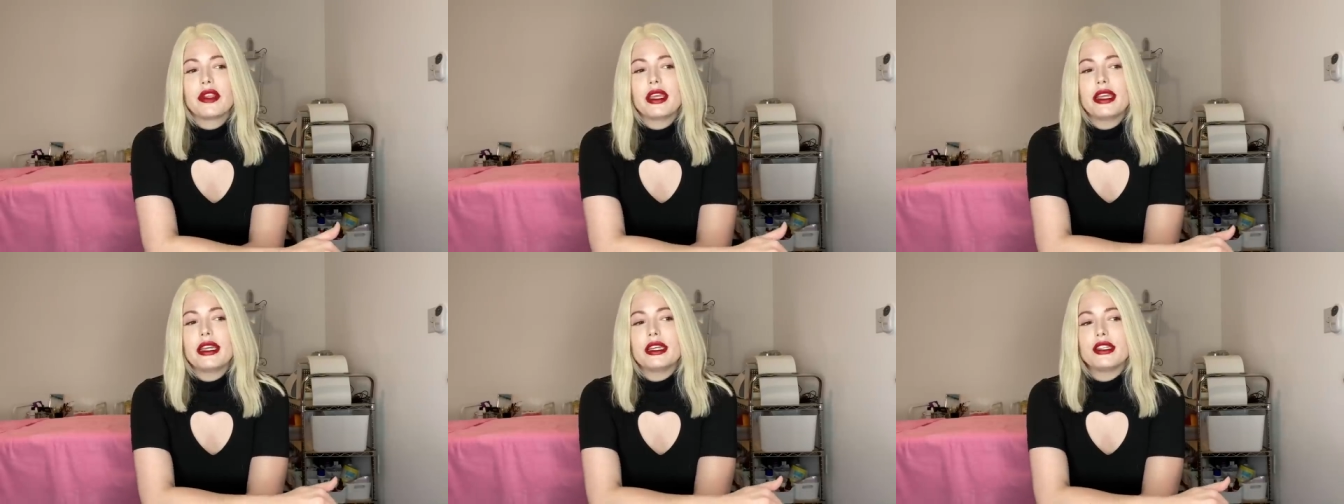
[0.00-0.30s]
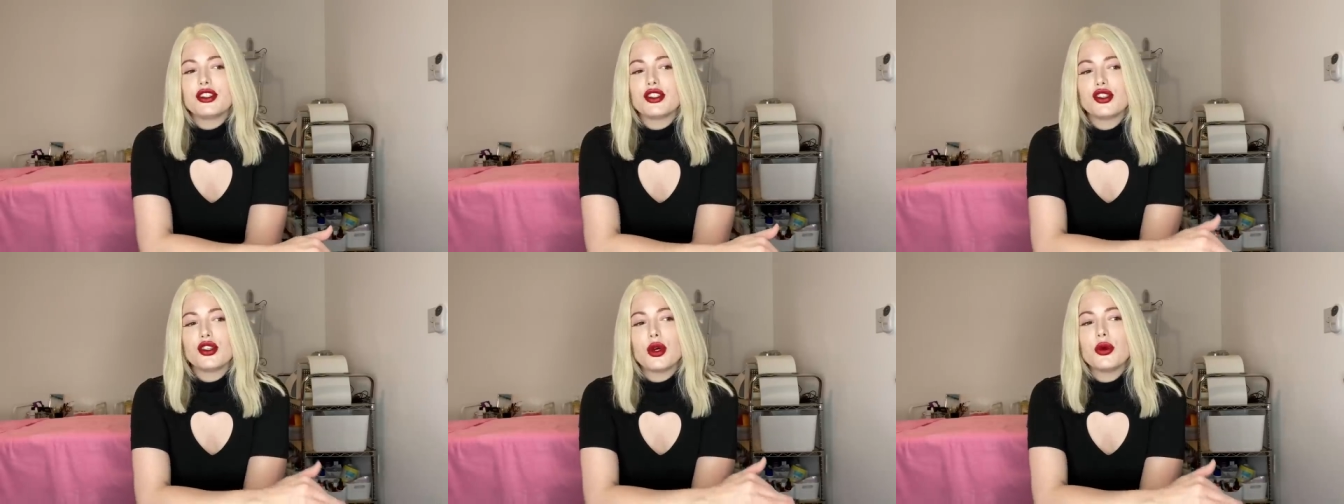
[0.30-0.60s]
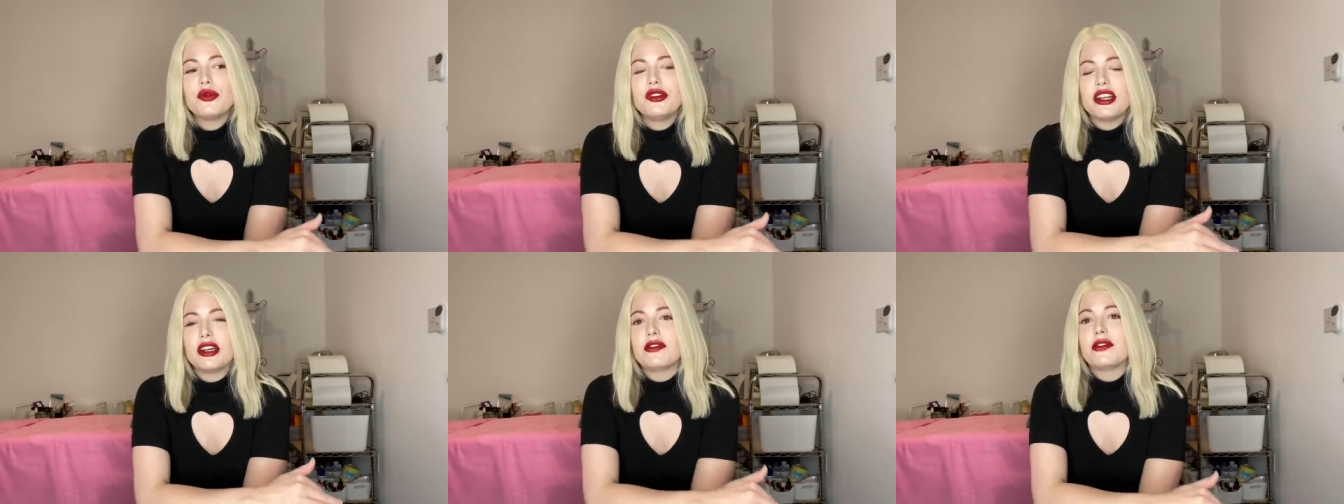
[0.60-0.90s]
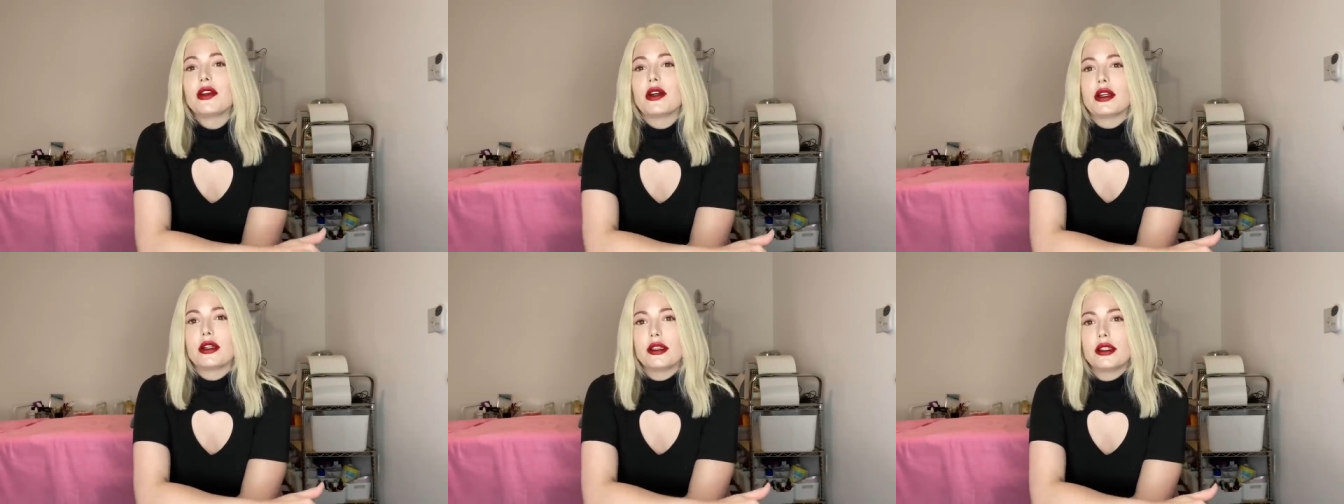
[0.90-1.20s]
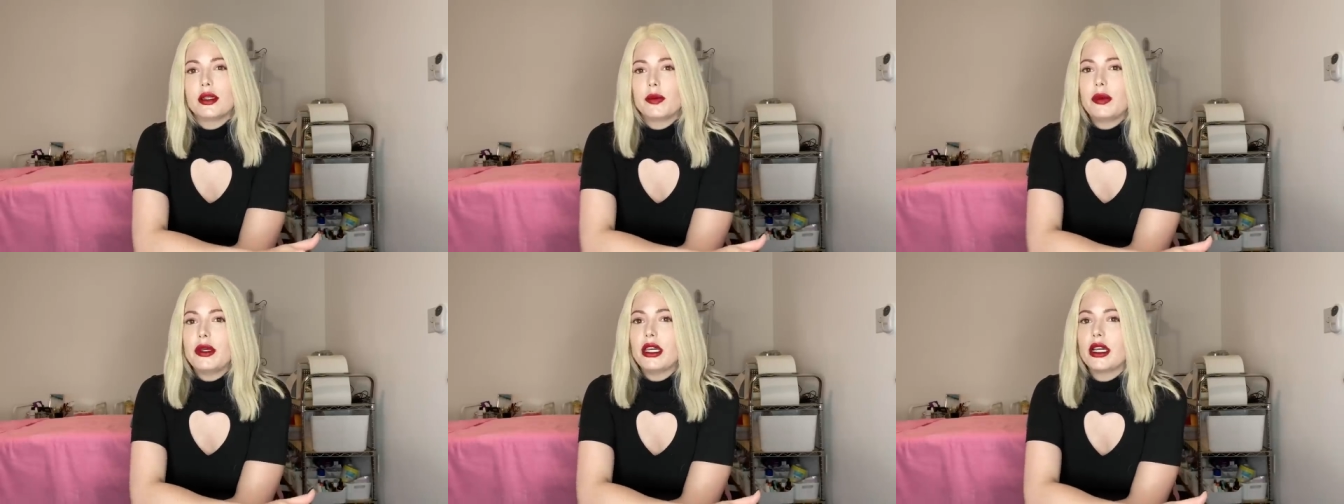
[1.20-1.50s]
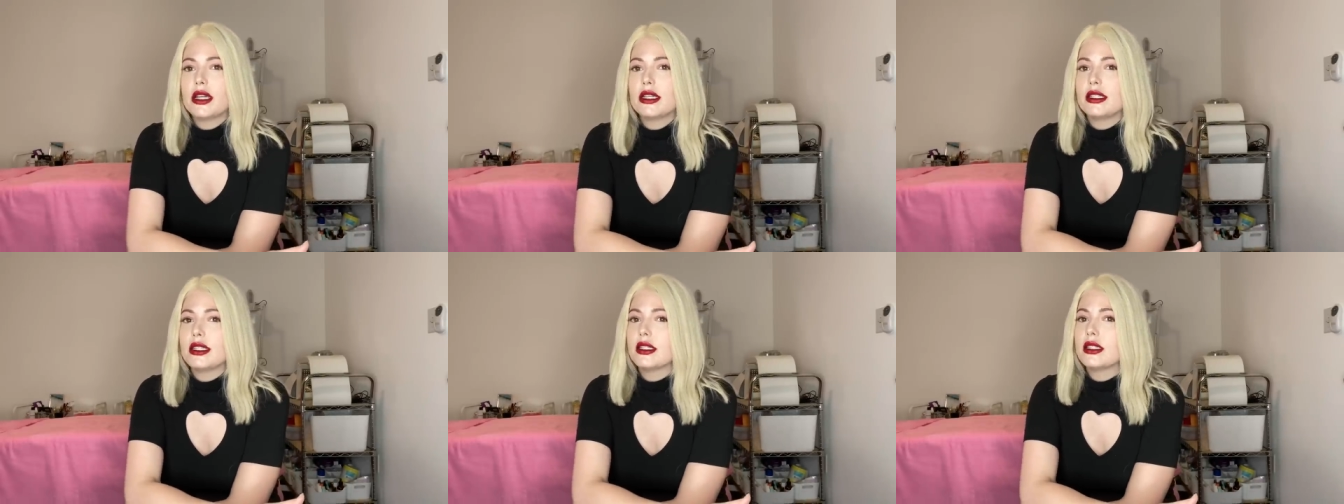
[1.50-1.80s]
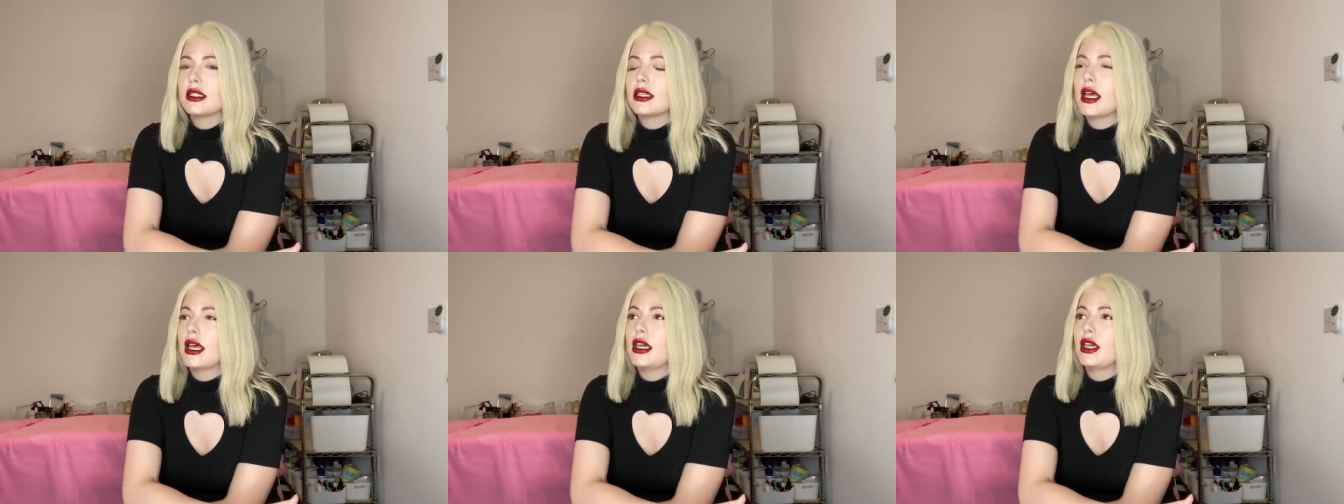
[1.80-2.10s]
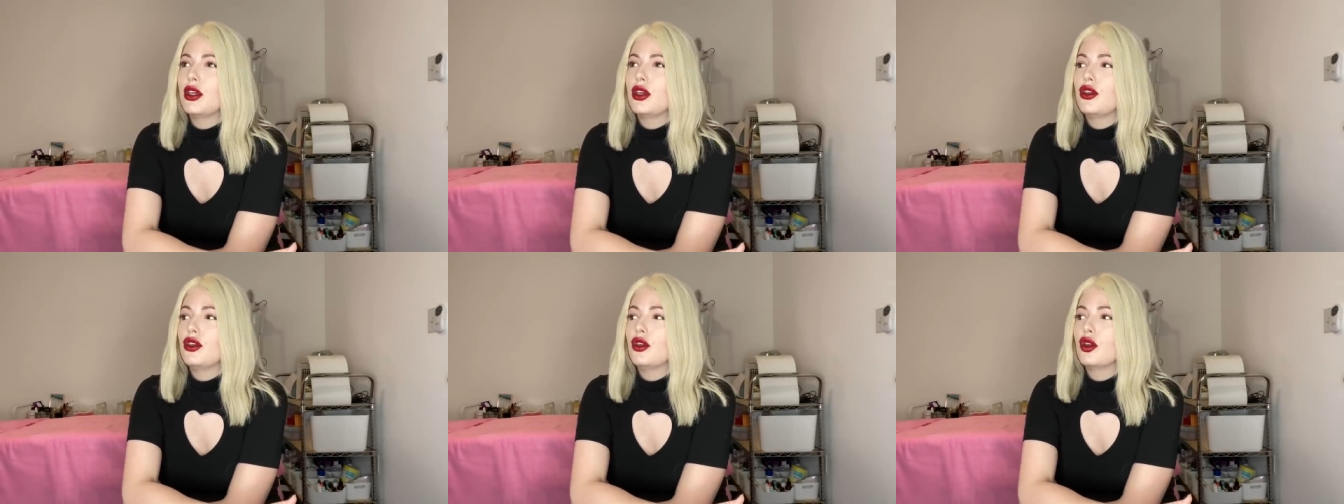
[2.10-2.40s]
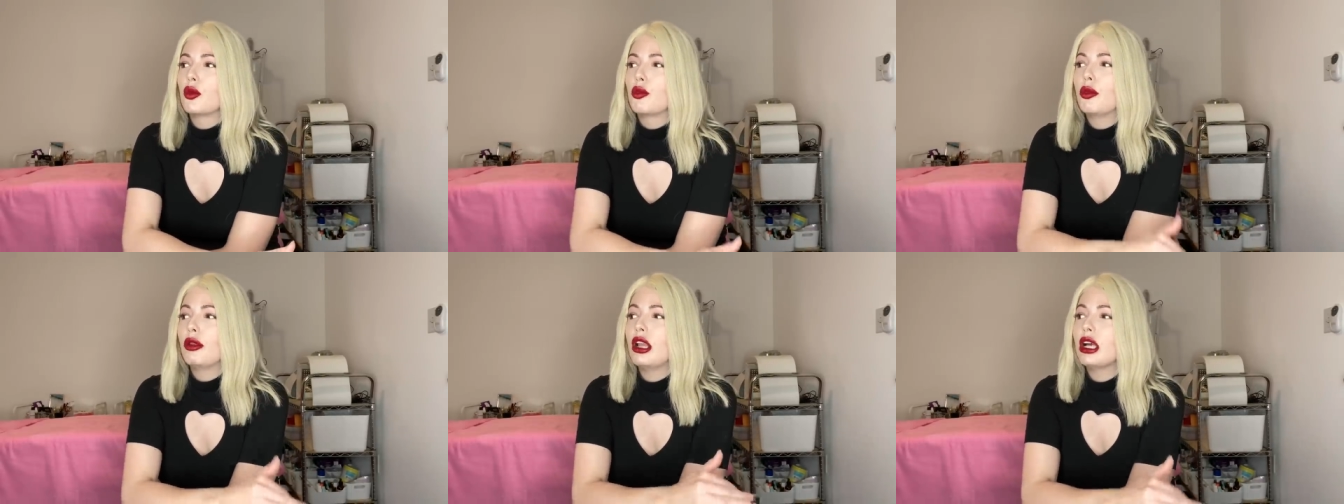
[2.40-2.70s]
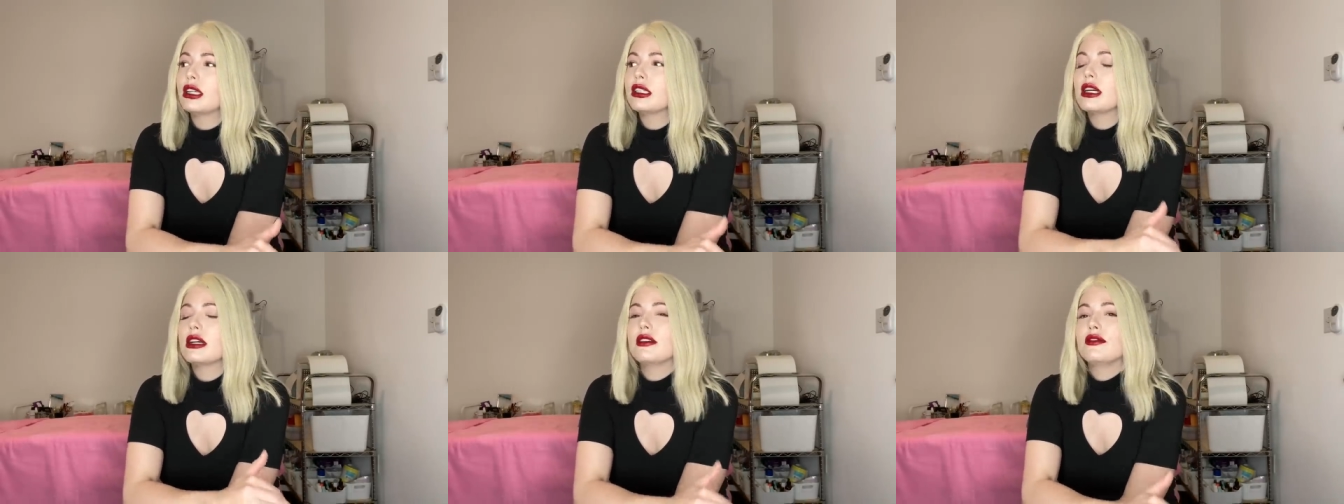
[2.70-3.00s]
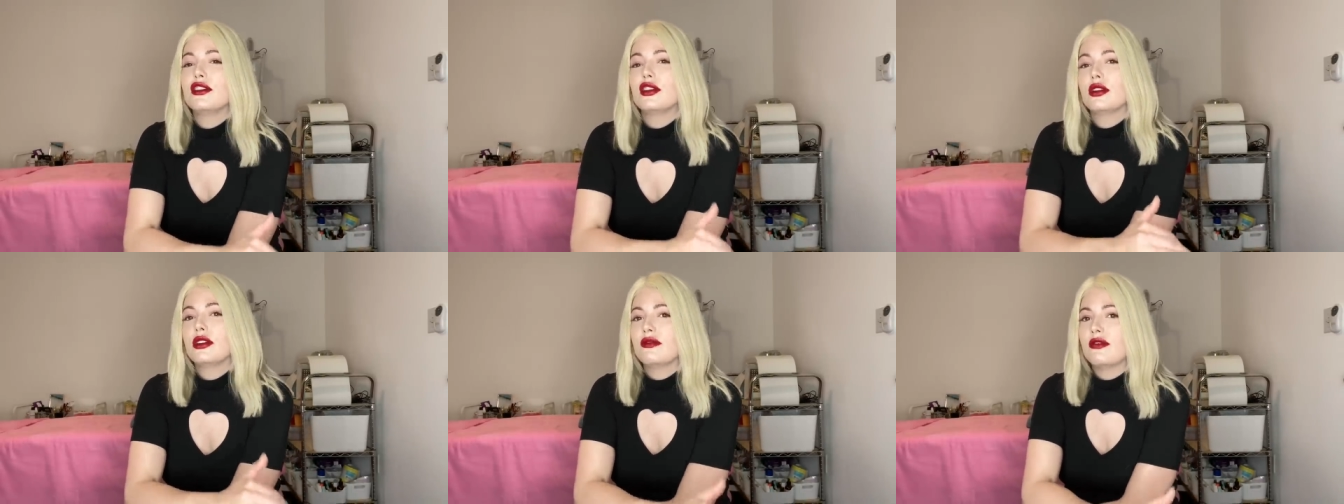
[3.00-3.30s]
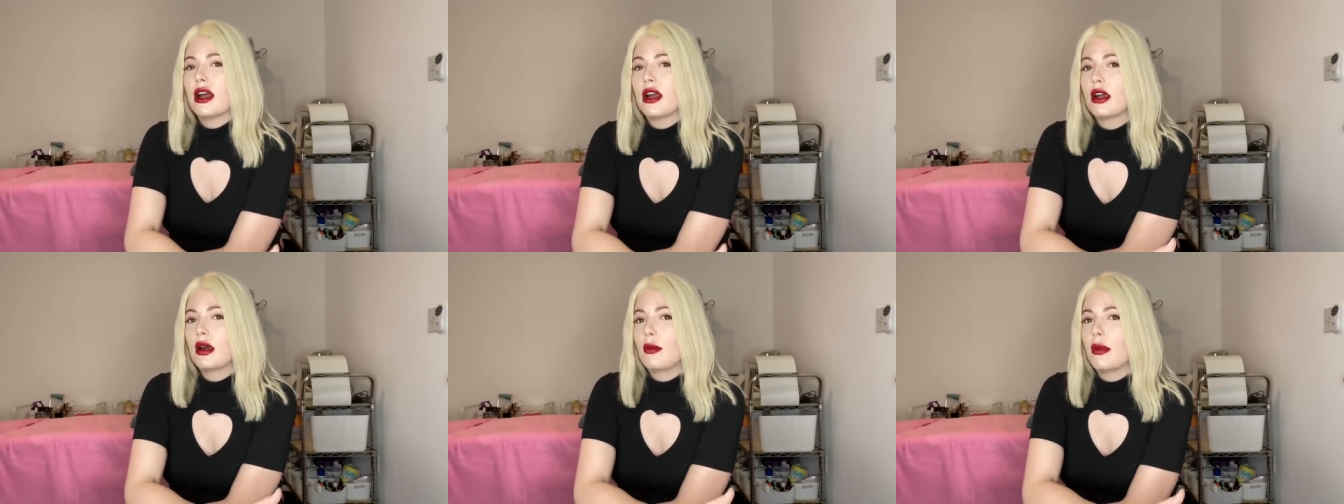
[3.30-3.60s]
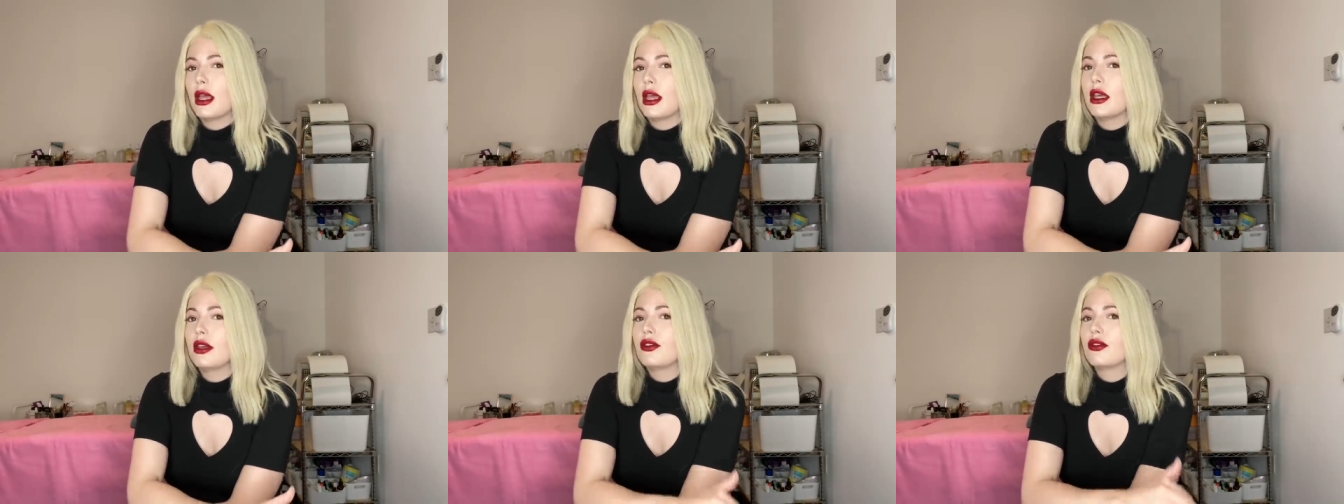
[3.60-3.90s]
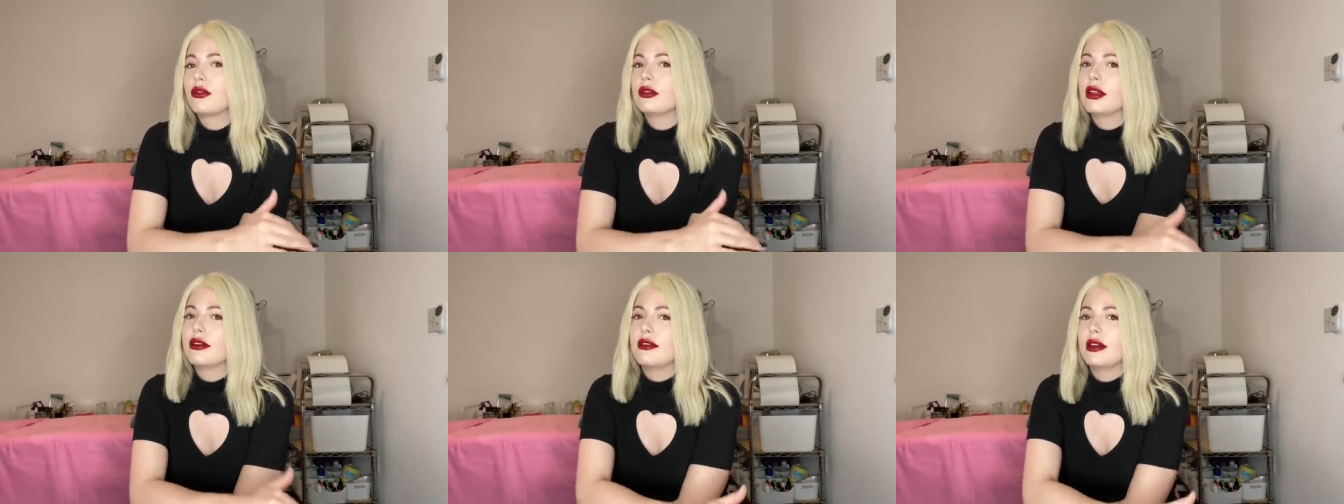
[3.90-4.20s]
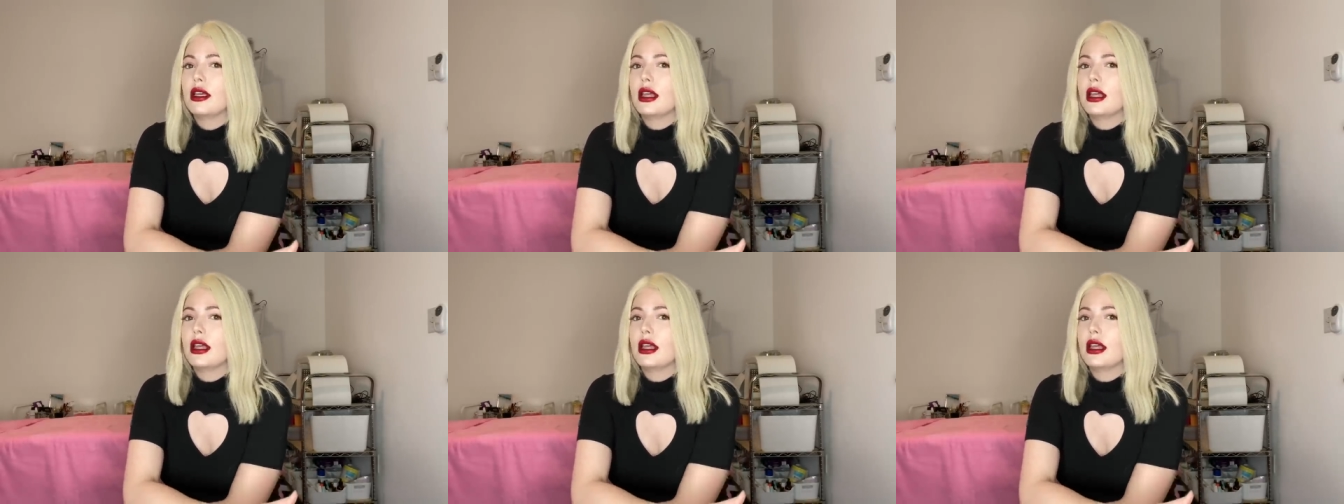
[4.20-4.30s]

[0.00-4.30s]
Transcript: it's so different because it's like you're plucked out of your environment and you're living